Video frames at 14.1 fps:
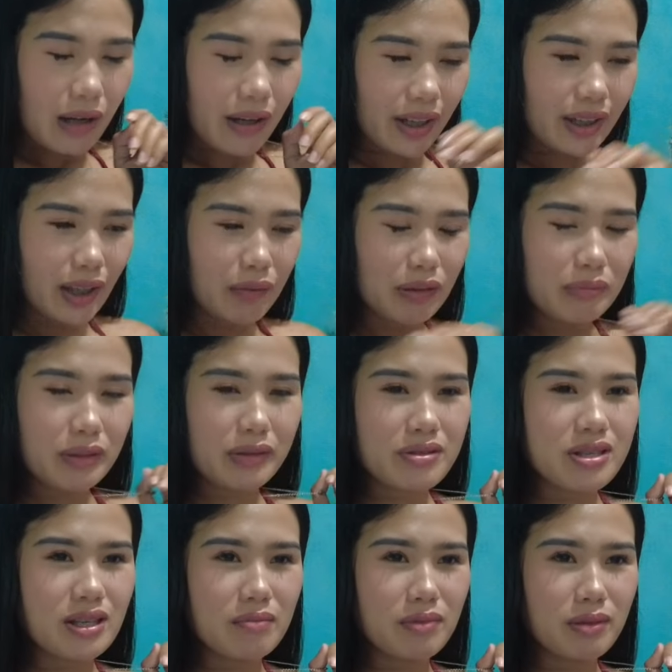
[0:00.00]
And I will be
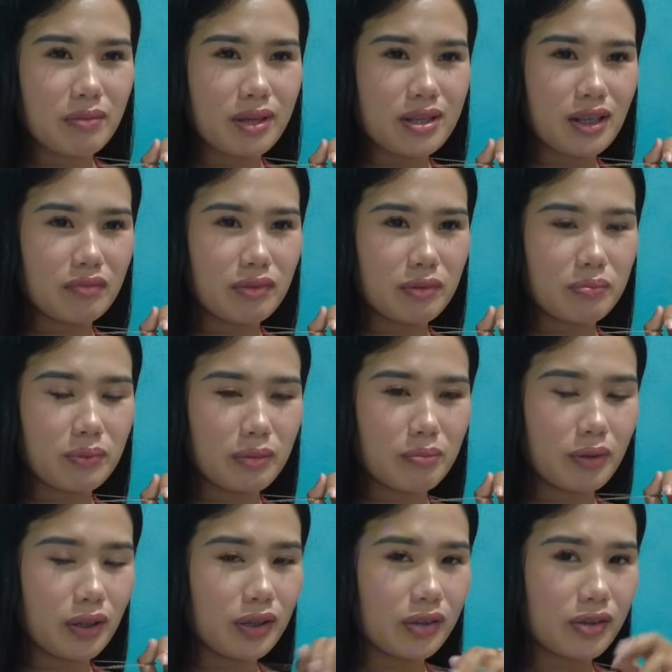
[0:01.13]
receiving my silver play
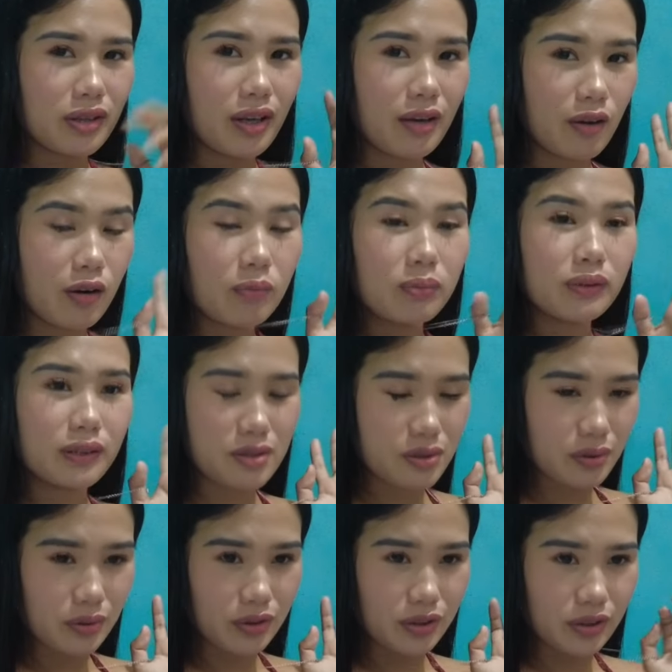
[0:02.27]
button hopefully
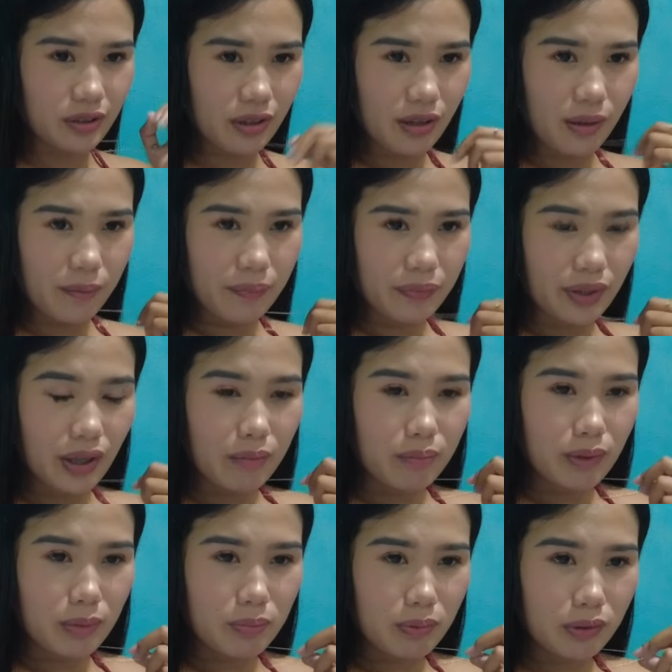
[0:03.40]
soon.
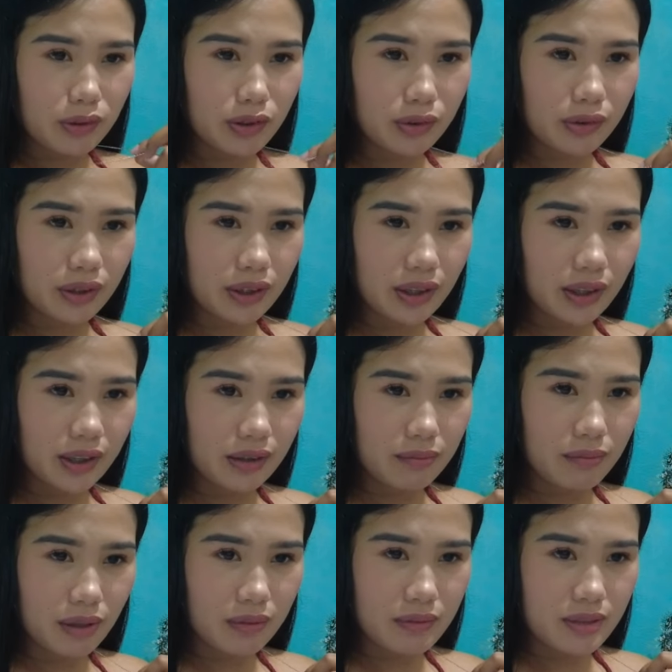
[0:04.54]
People don't need
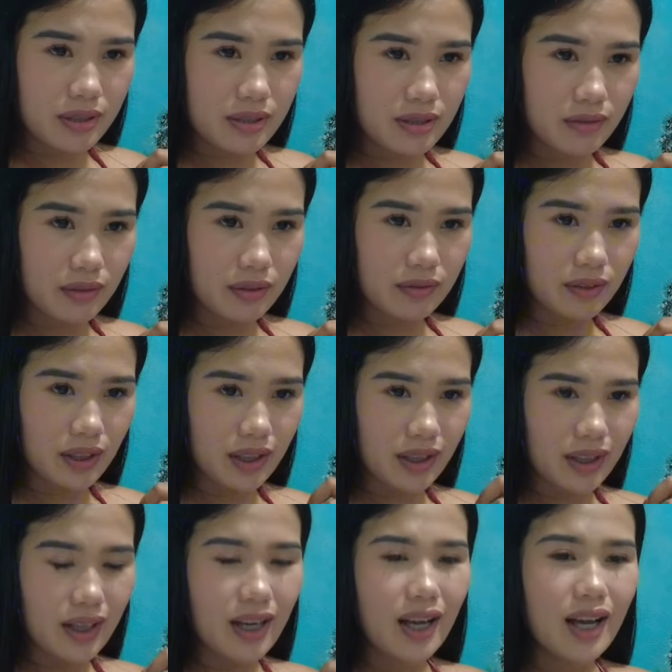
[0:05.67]
baptism and
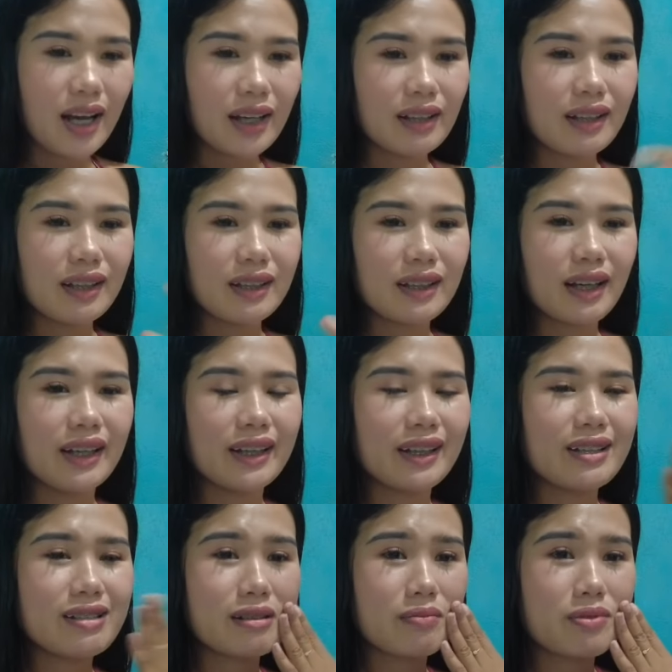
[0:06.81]
fire. Click like
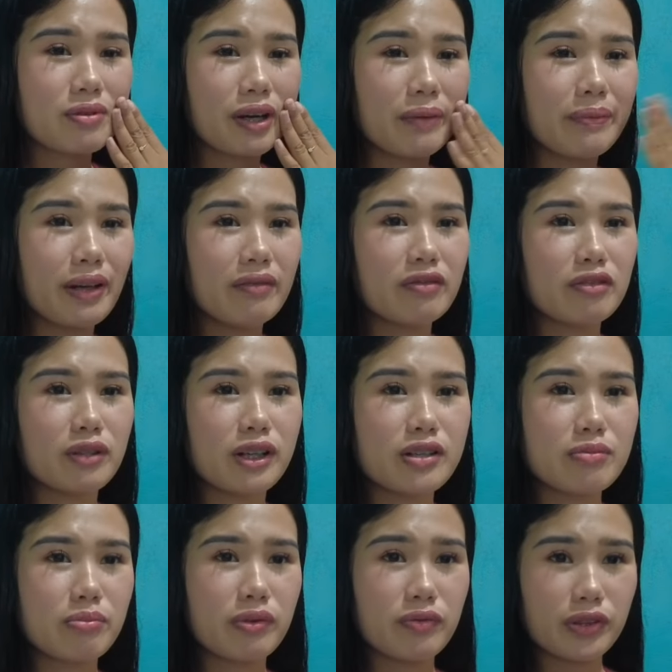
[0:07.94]
and subscribe, everyone.
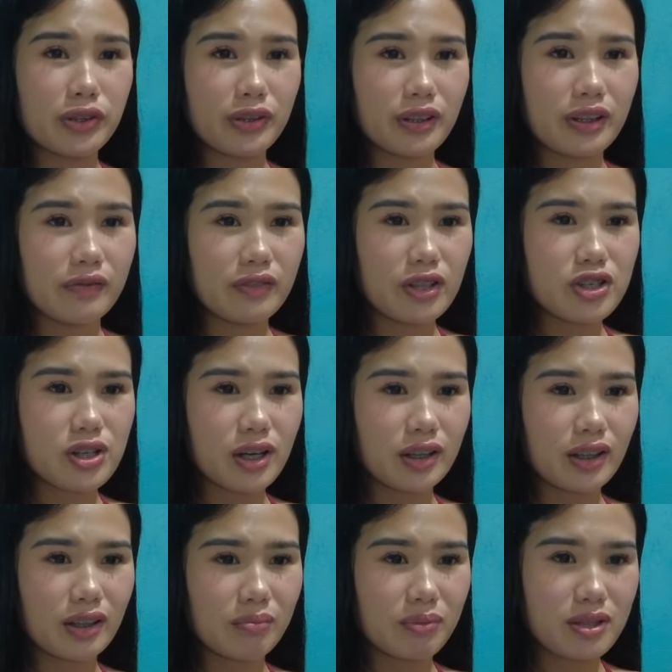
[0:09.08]
So before you leave the
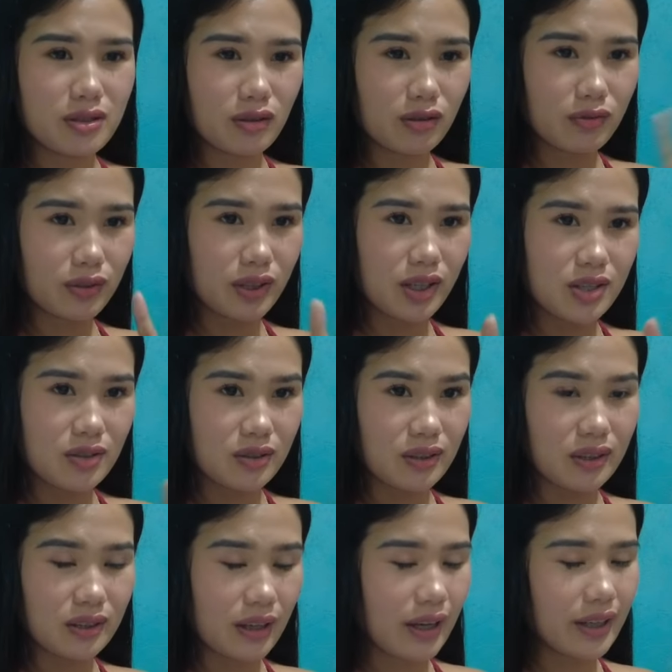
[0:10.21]
channel, please don't forget to
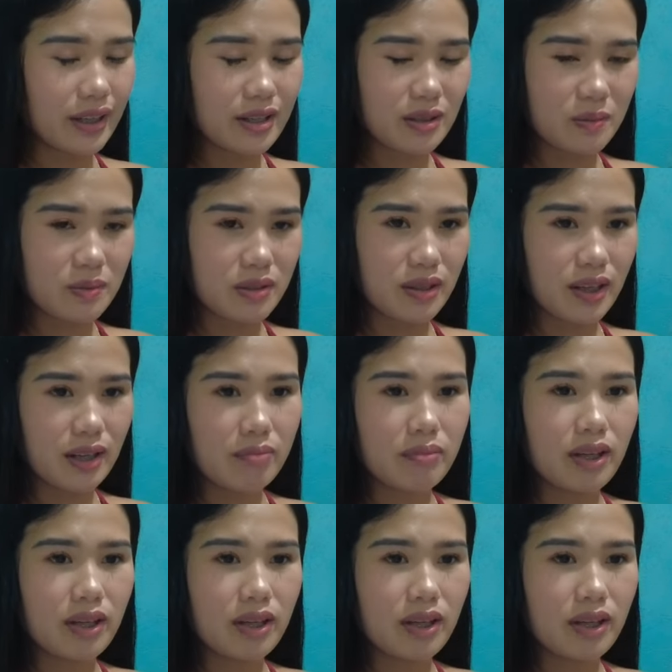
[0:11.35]
click like and subscribe.